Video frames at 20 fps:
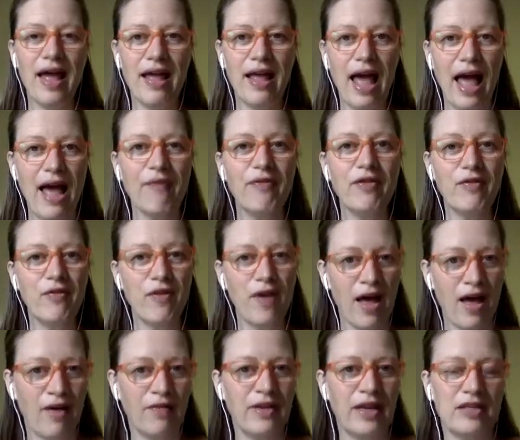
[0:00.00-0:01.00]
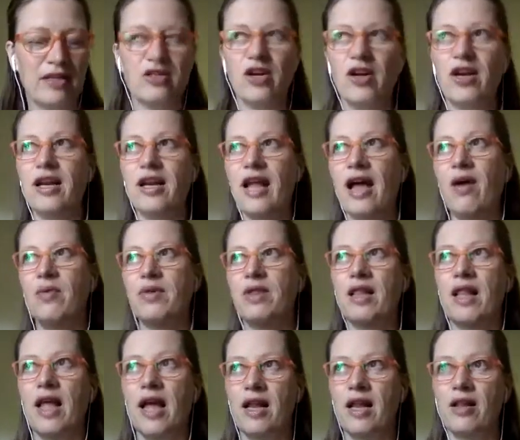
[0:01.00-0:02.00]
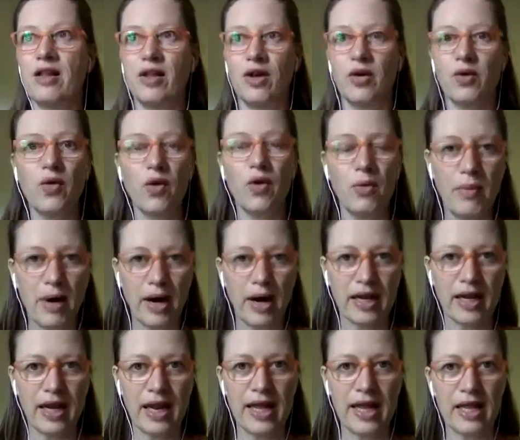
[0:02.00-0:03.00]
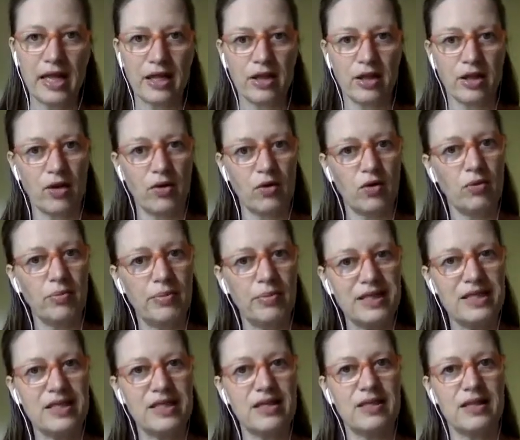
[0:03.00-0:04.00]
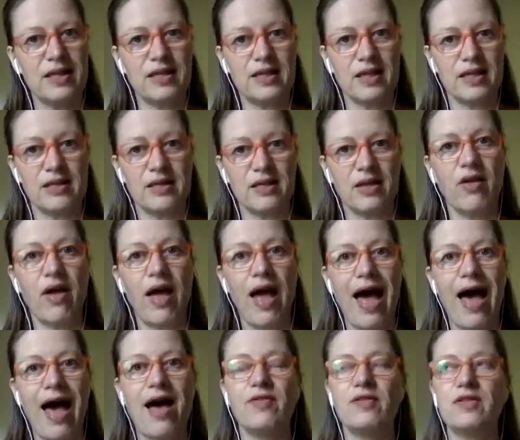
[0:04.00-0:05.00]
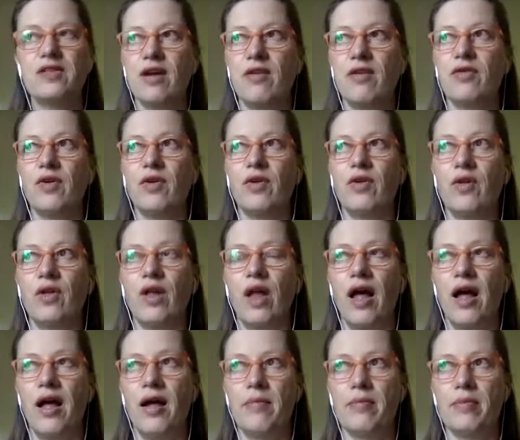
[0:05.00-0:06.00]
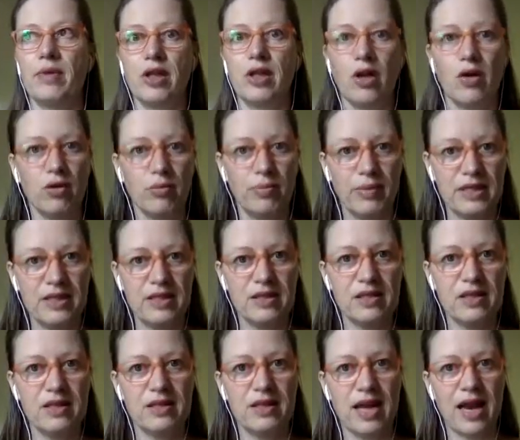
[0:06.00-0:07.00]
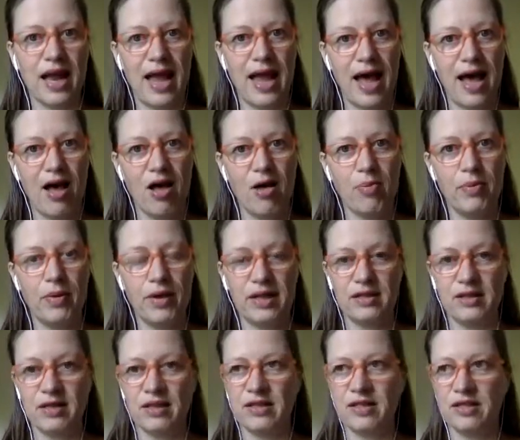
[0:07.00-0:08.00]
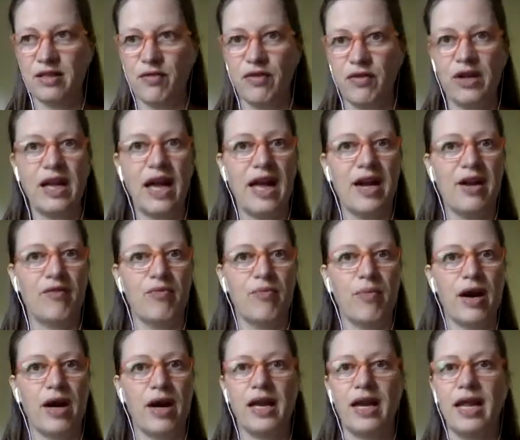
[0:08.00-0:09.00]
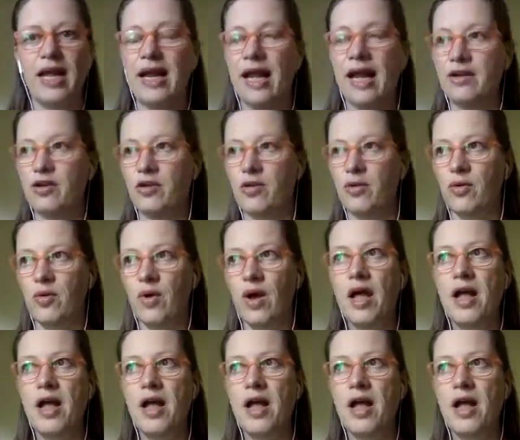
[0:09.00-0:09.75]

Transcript: I've evolved. I started out with a lot of local marketing and local businesses. I still have several local businesses that I help. It's a different kind of marketing. I do